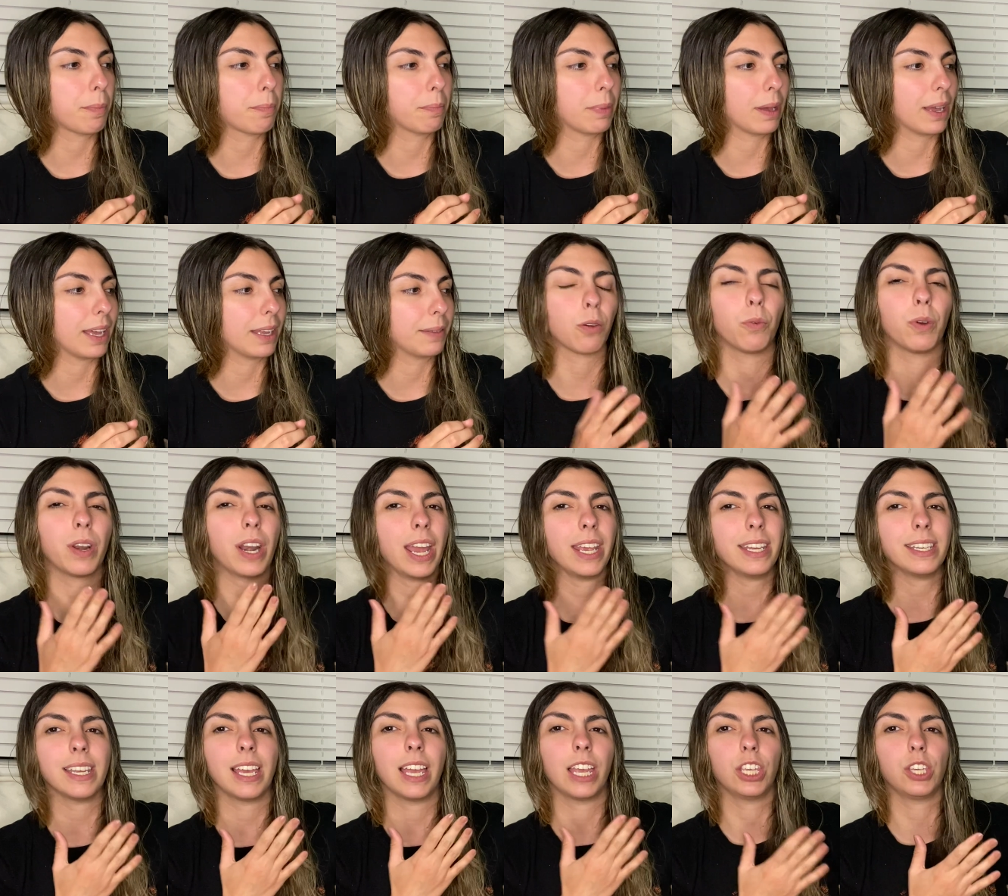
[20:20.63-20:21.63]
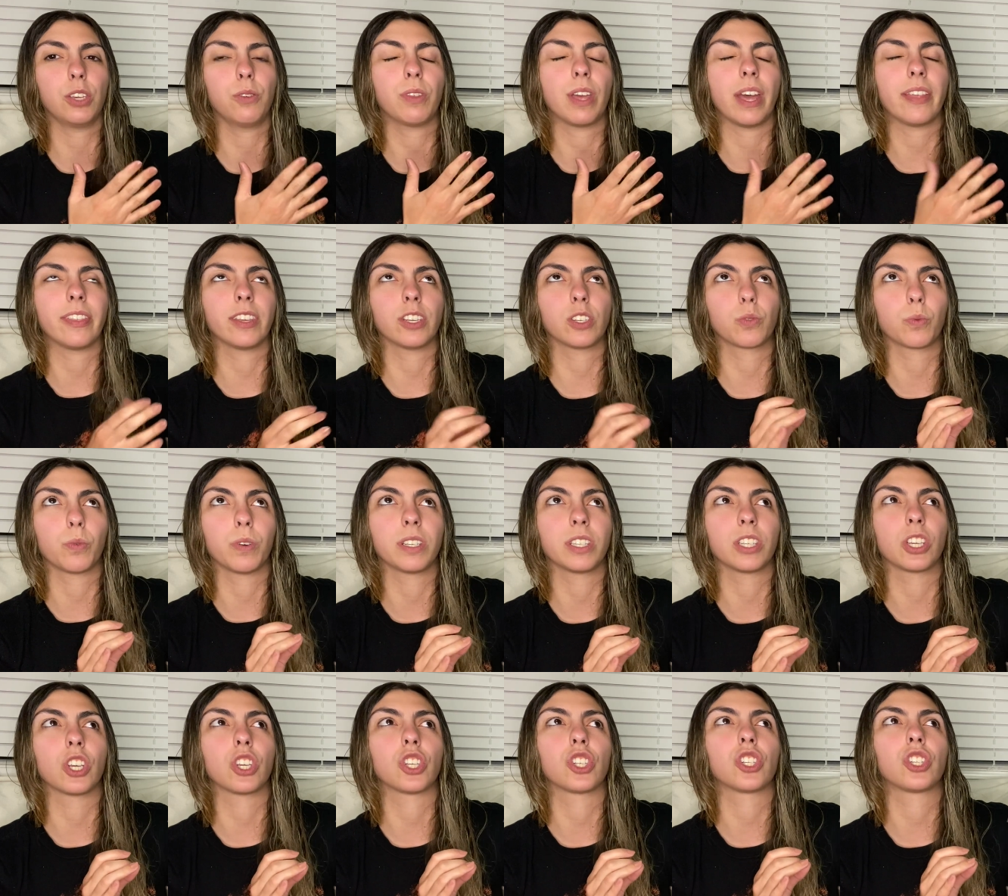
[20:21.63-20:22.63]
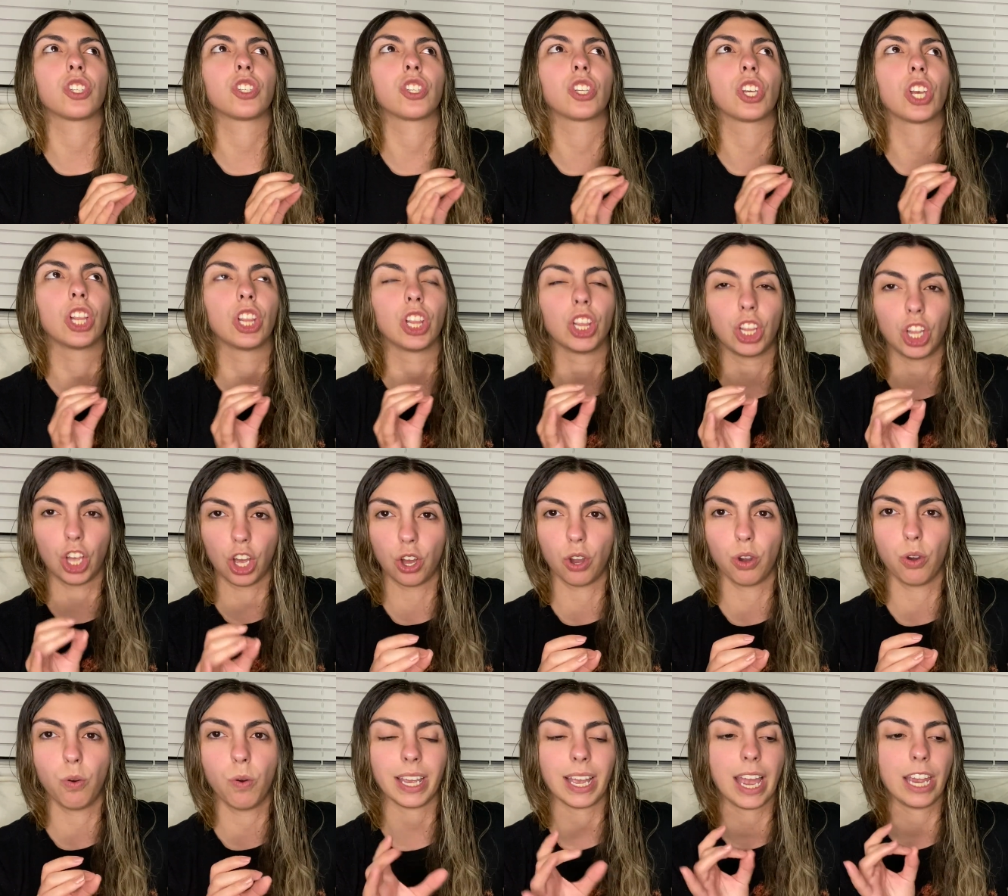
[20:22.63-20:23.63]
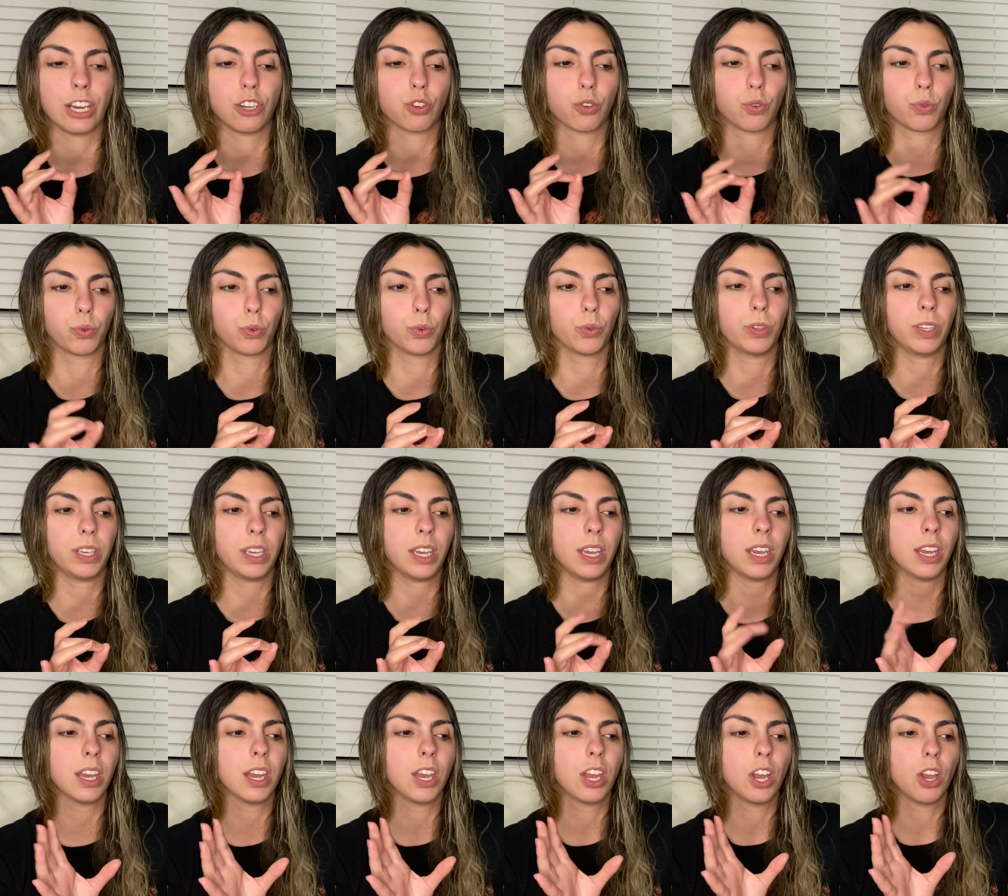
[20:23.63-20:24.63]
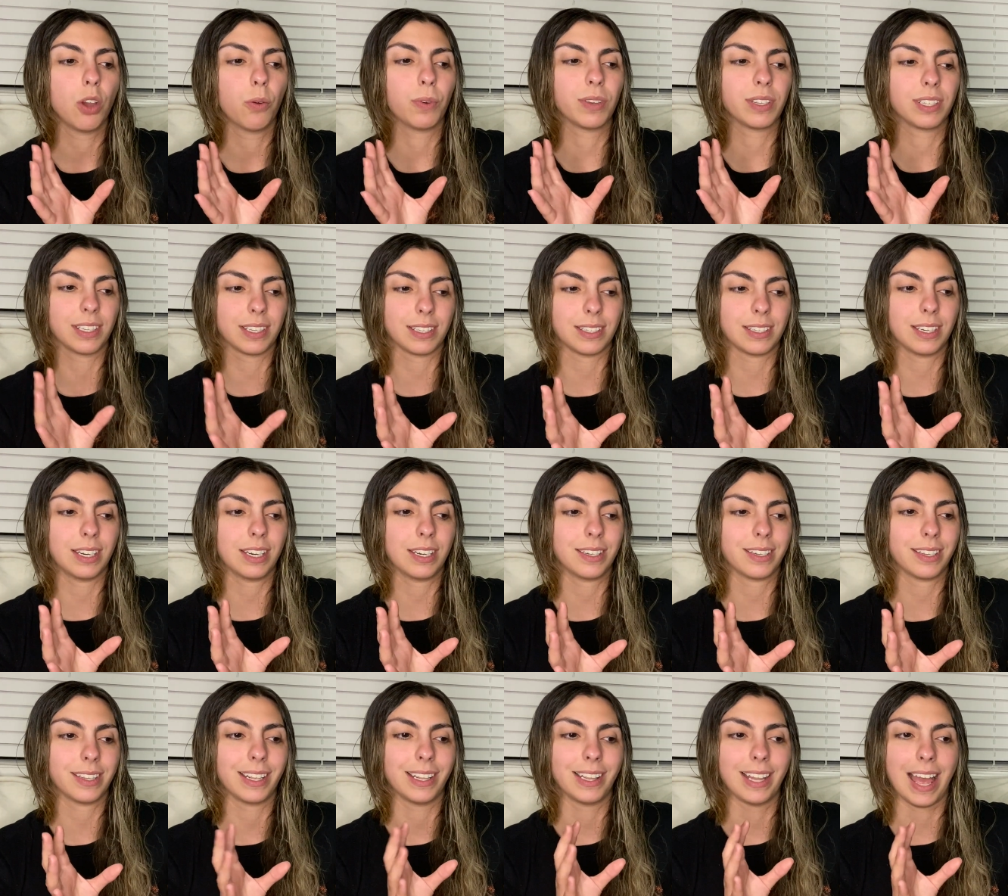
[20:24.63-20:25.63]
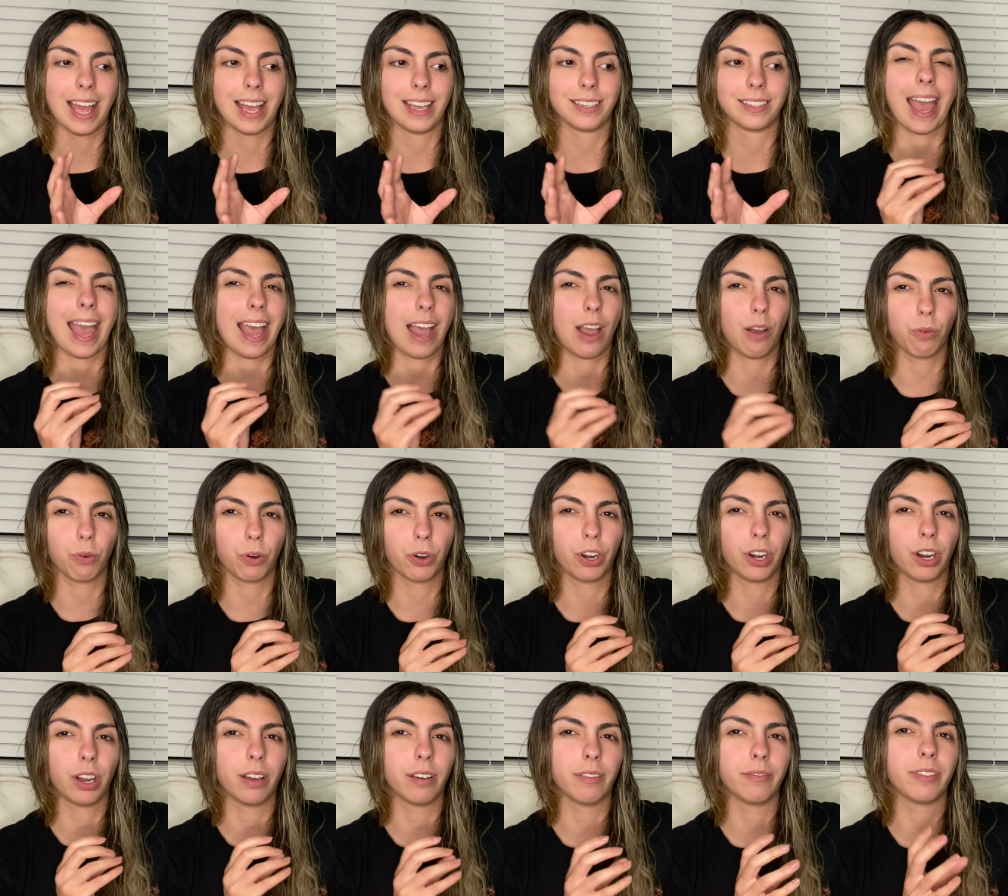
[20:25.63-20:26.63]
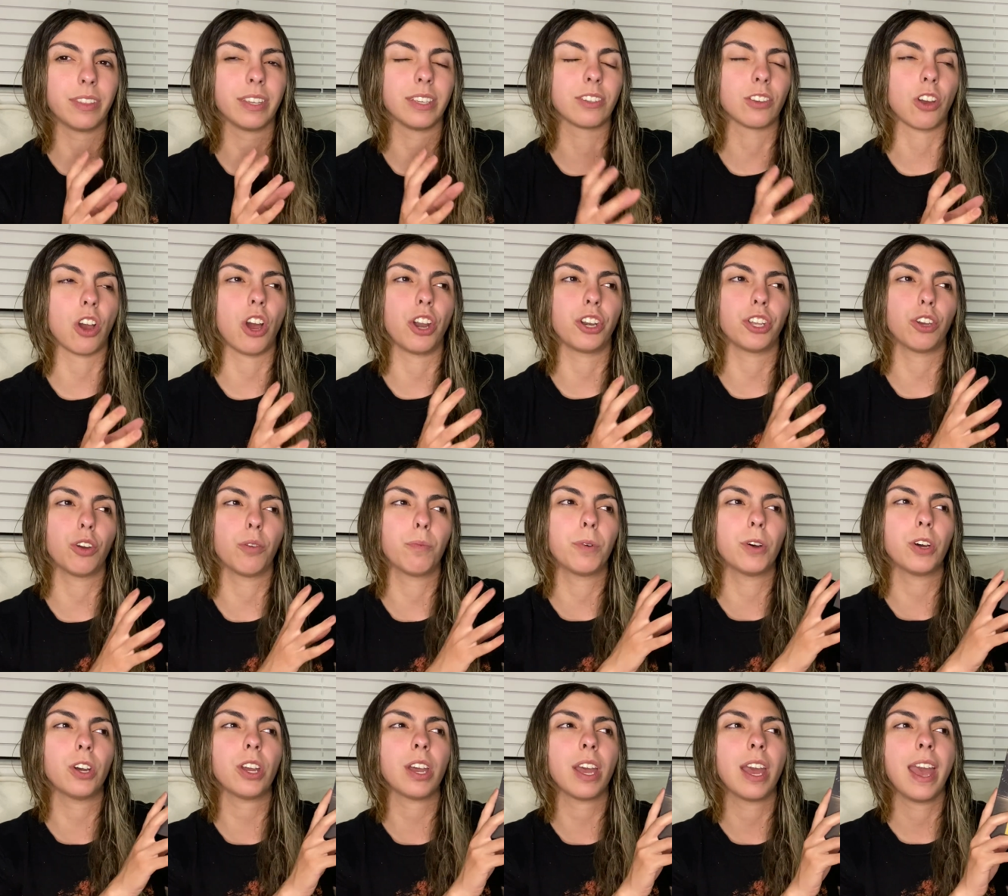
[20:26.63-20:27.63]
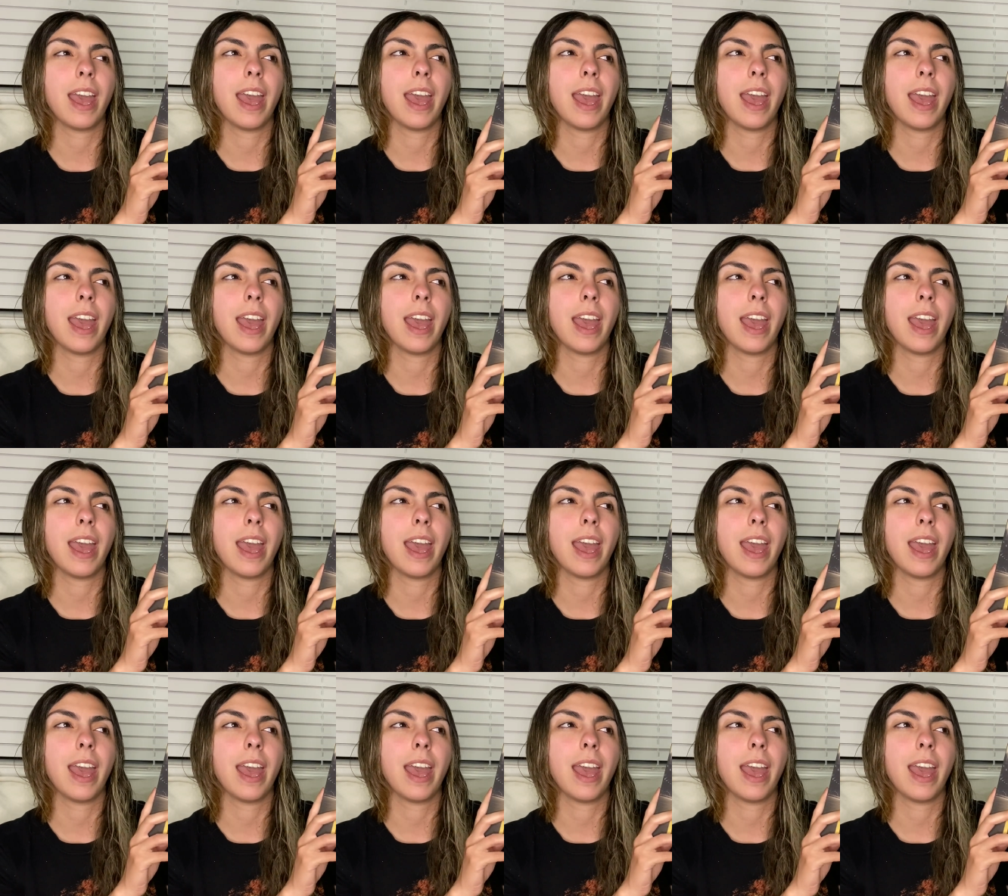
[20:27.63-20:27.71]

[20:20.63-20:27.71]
but when I tell you that this was slow, I truly was listening to the last hour of this audiobook